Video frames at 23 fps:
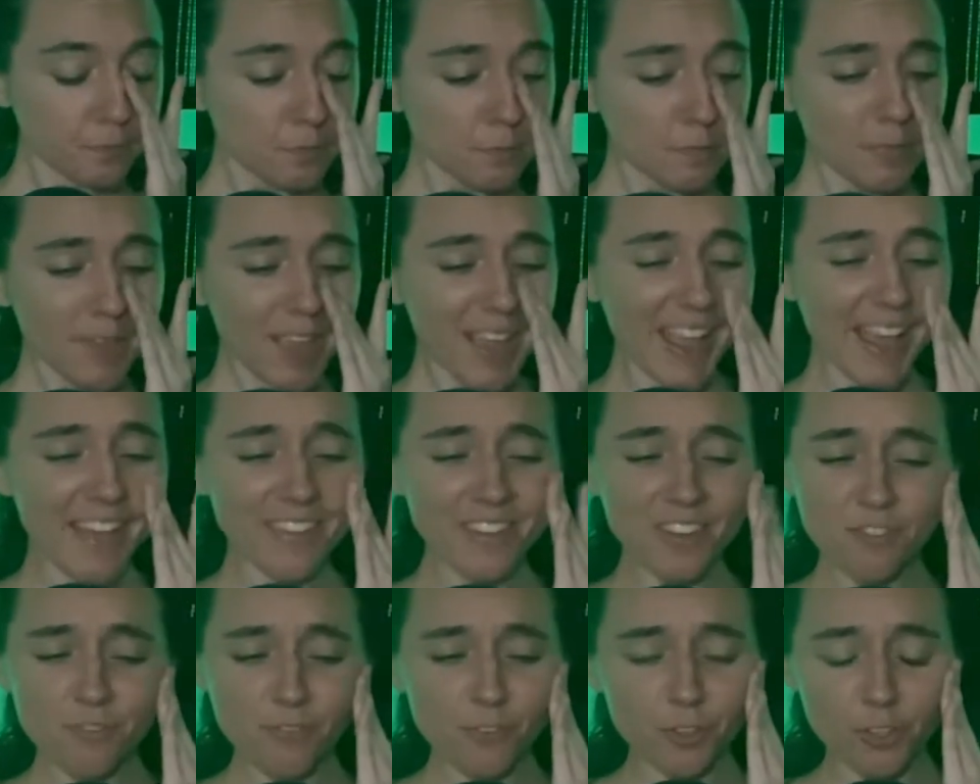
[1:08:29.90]
And then
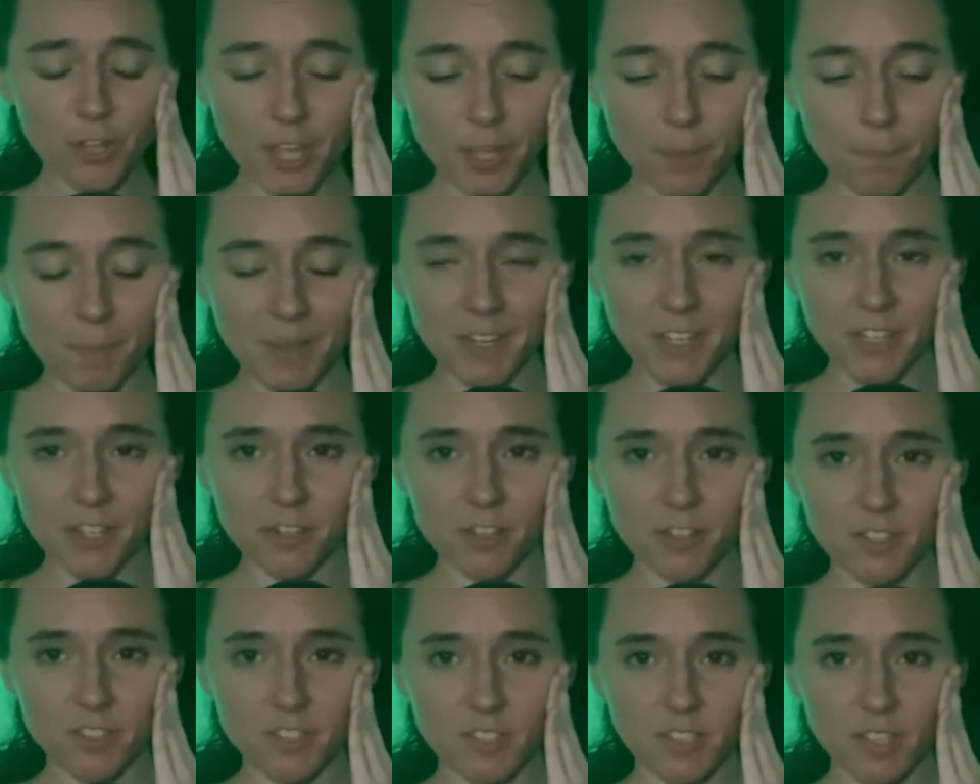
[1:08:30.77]
for like many
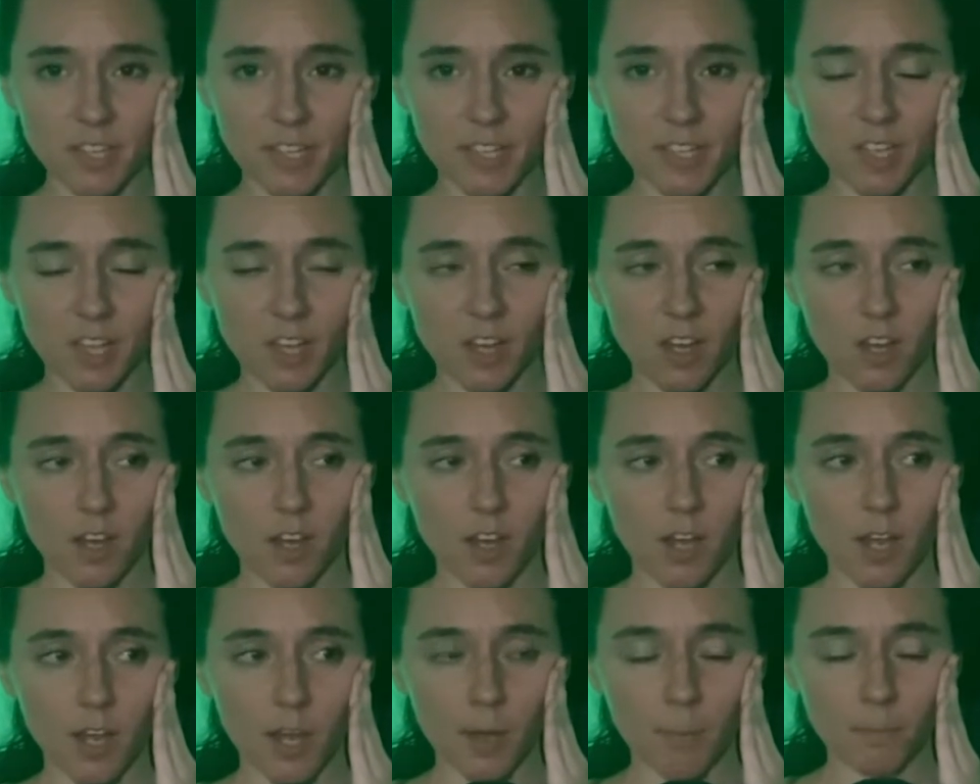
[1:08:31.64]
years, like,
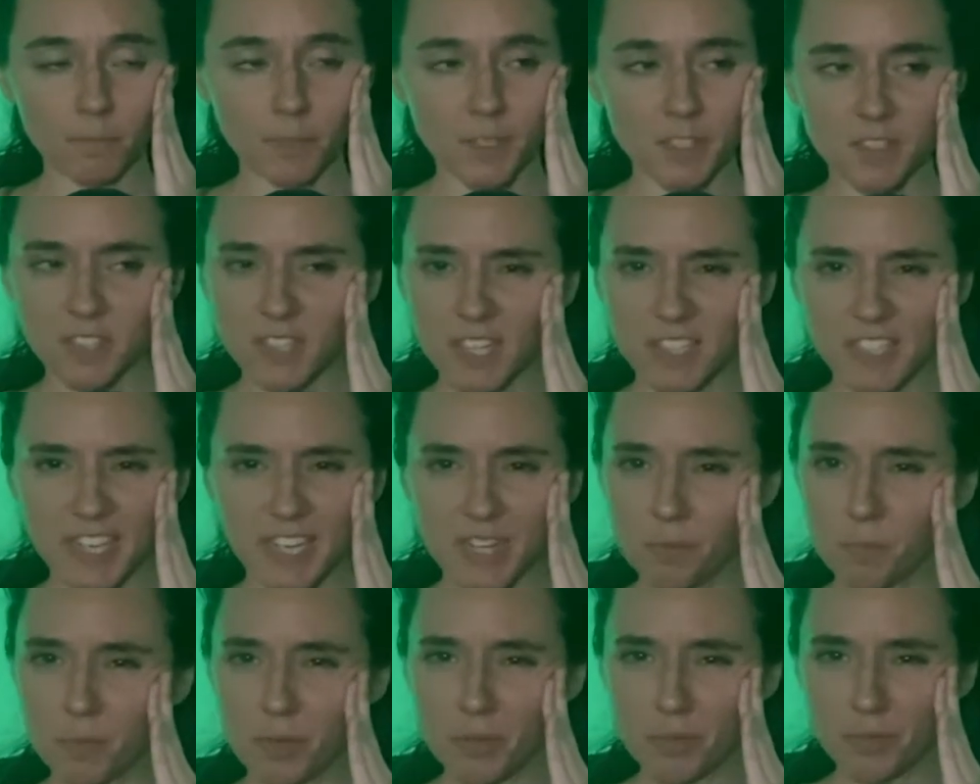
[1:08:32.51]
let's see, I dated him
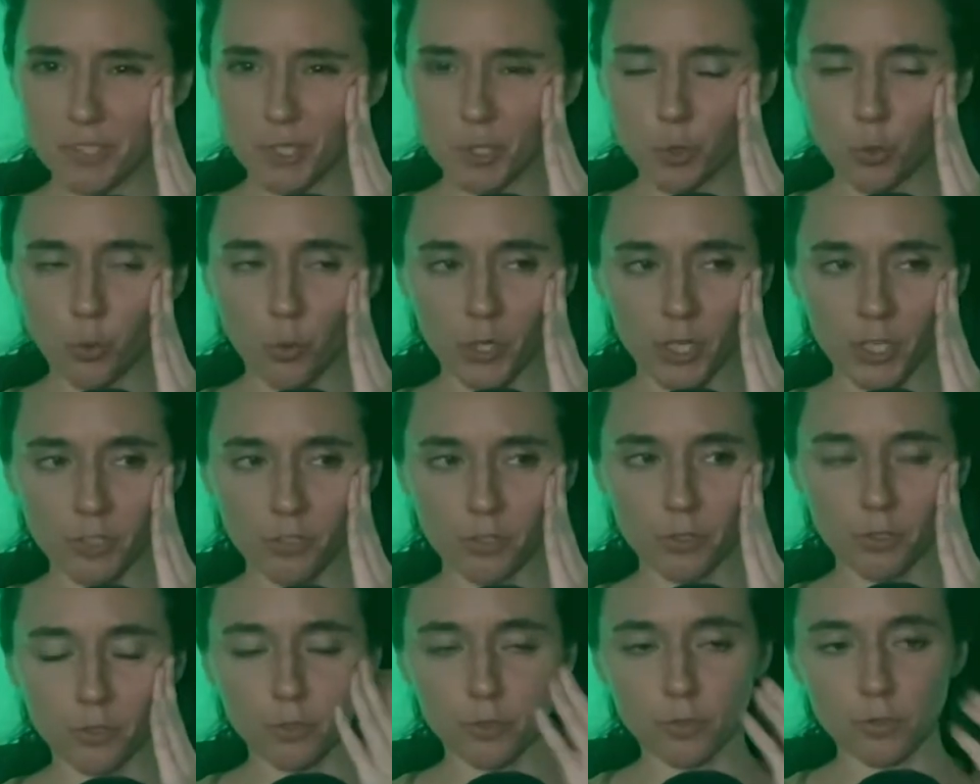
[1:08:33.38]
when I was like
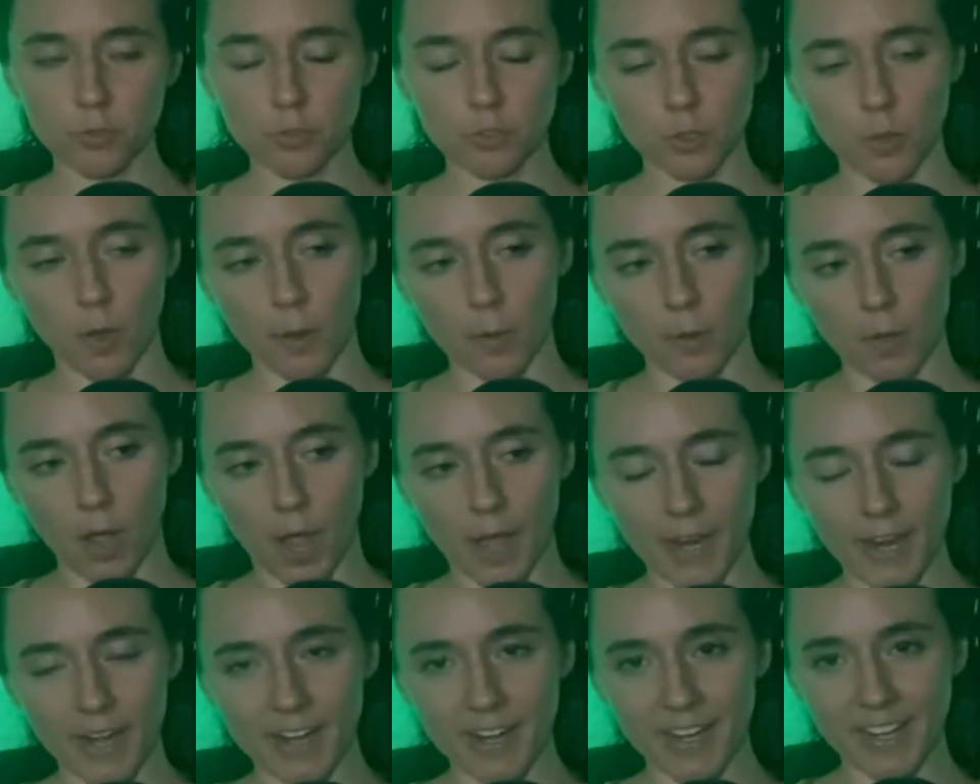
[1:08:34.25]
22. So I
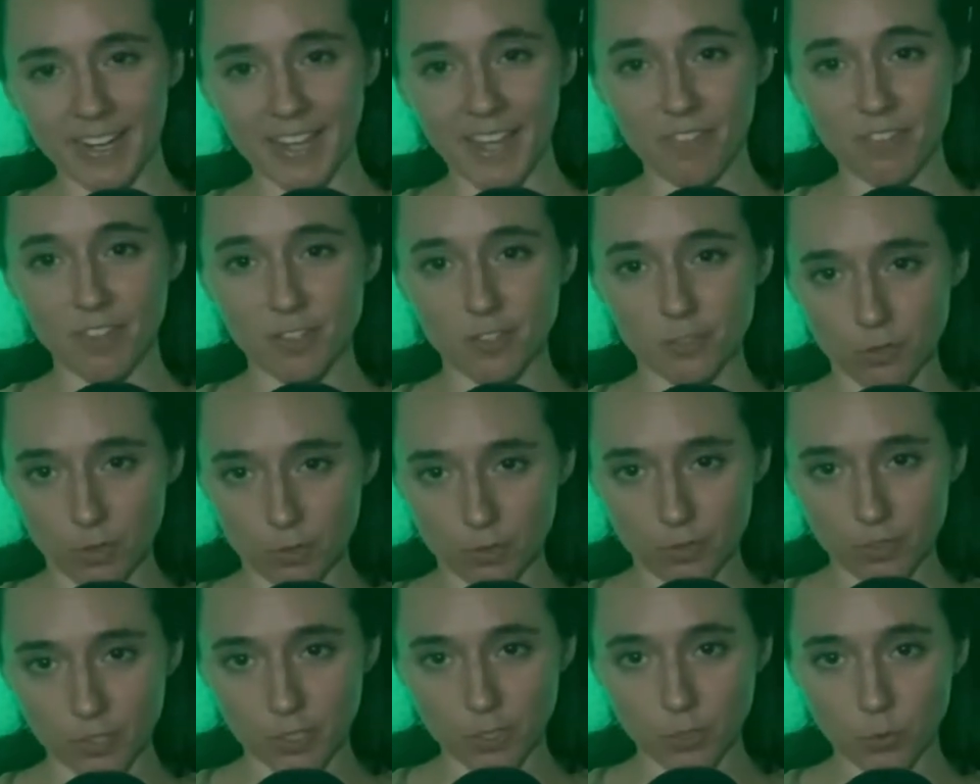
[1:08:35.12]
didn't get this till I was
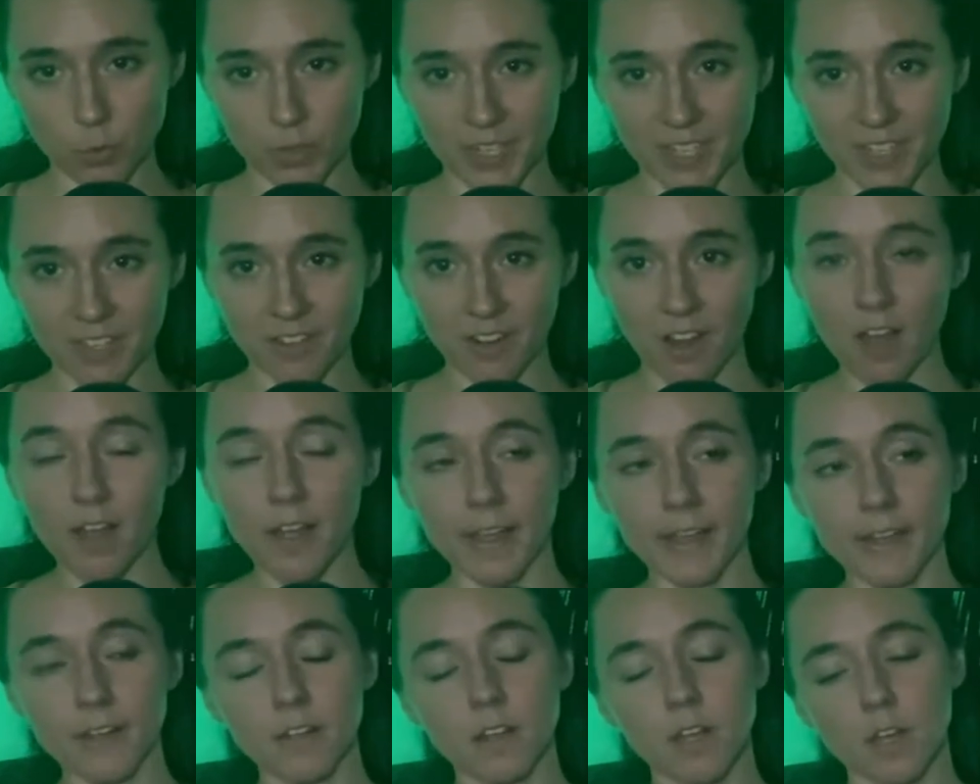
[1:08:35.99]
like
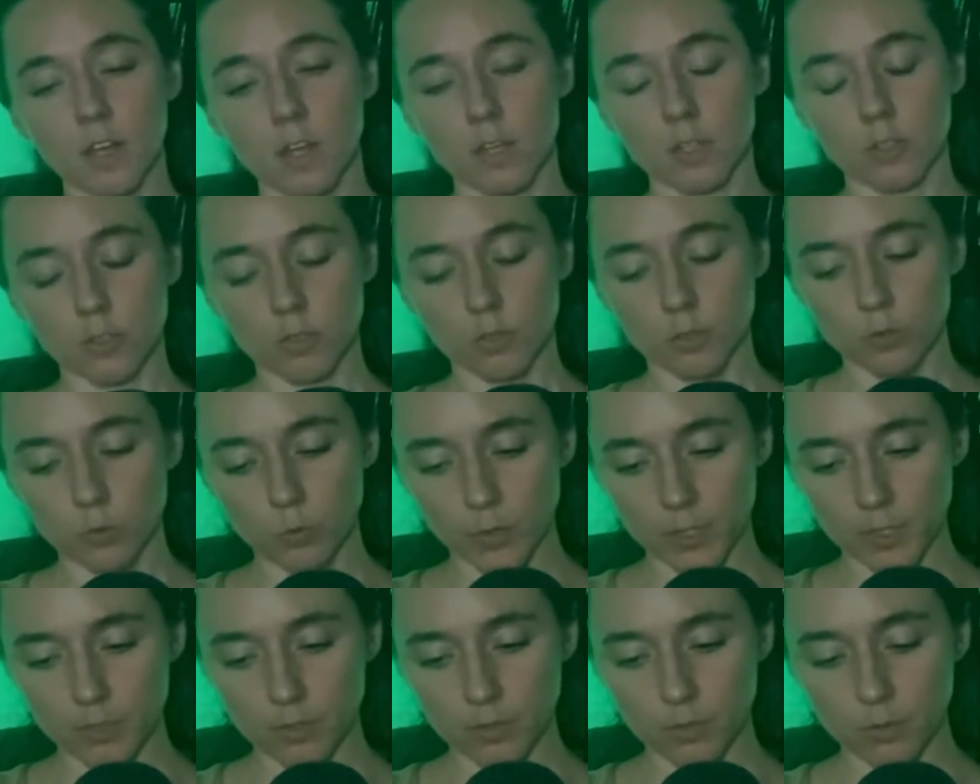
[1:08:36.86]
29. So
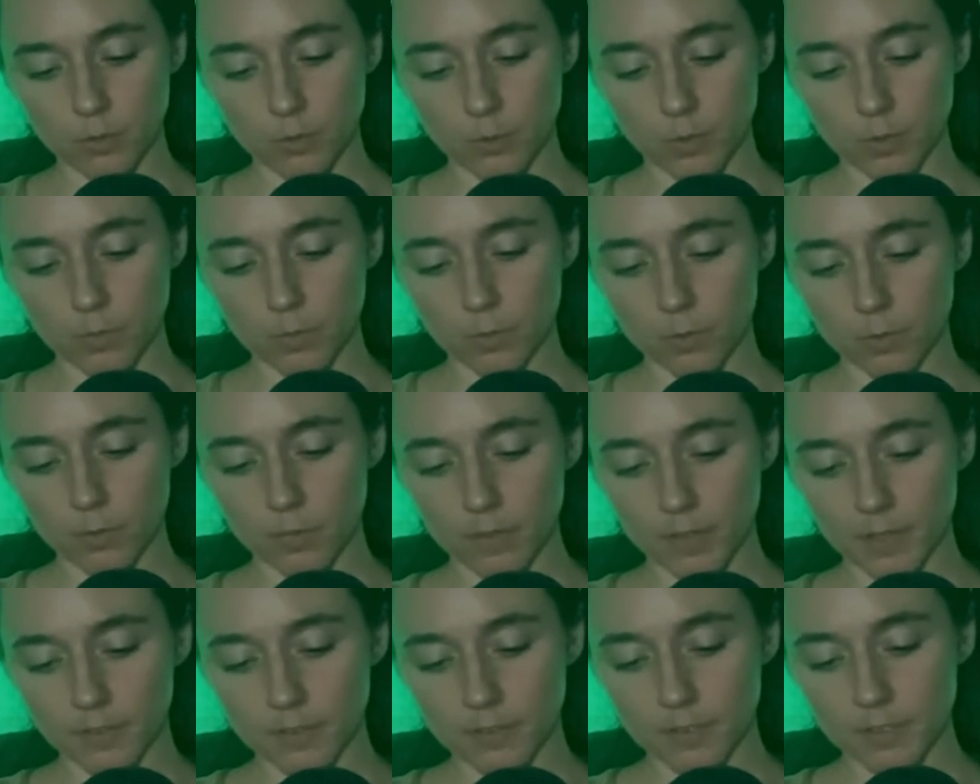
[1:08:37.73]
22, 3, 4,
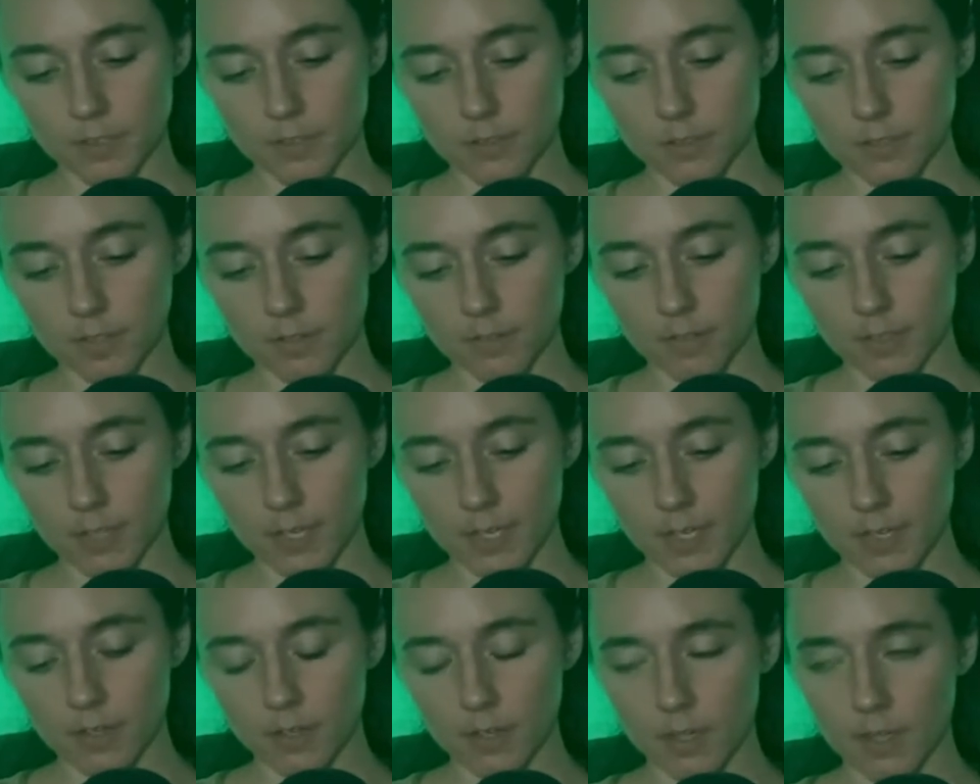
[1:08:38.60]
5, 6, 7,
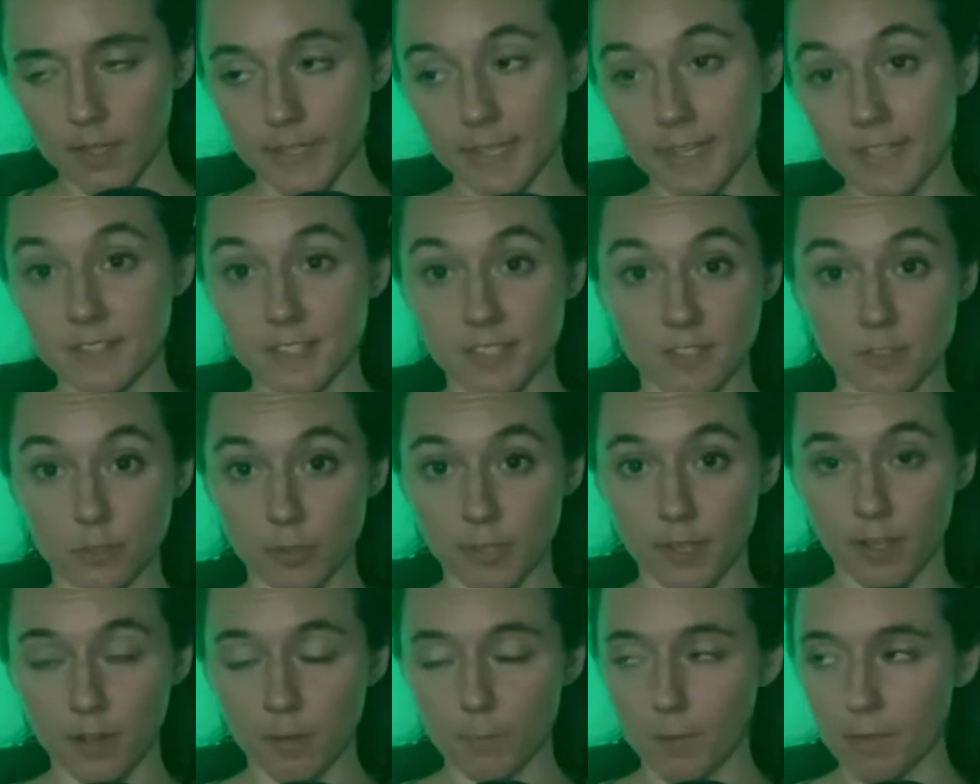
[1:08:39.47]
8, 9. Yes, I still
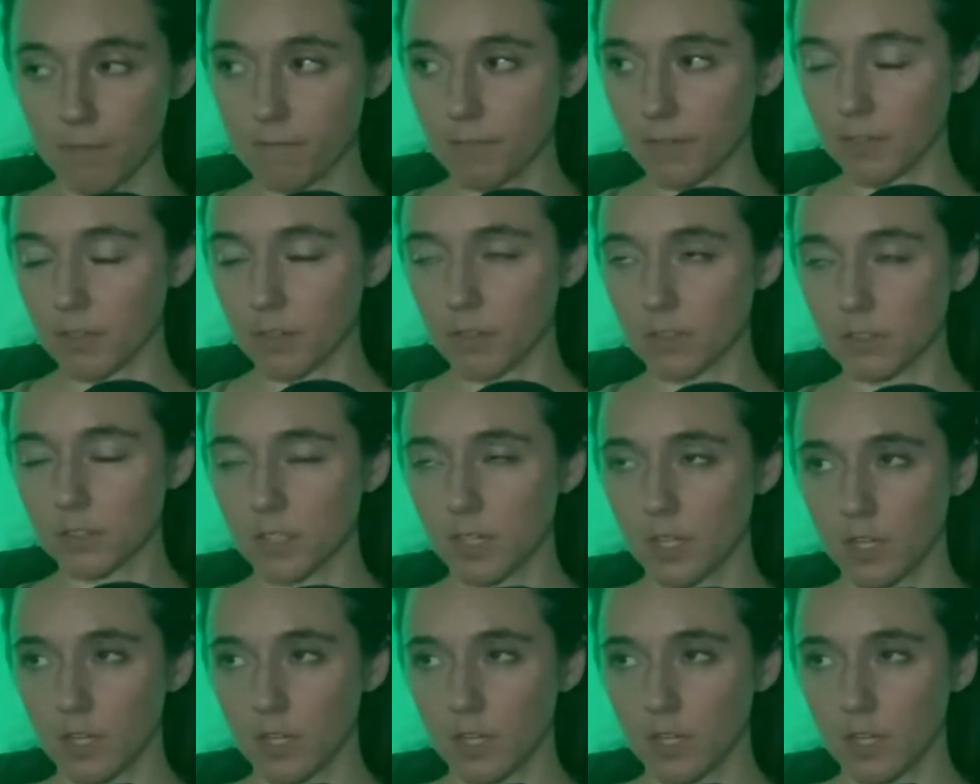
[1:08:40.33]
count on my fingers.